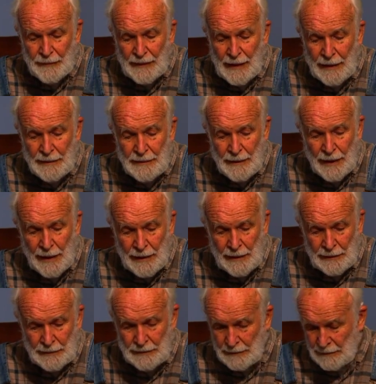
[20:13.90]
And to
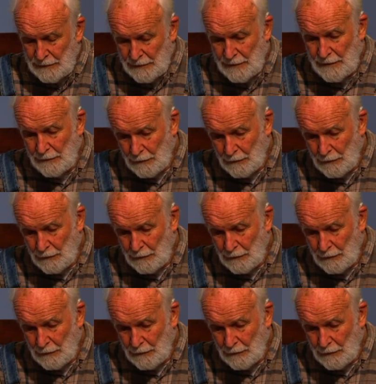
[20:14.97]
hate the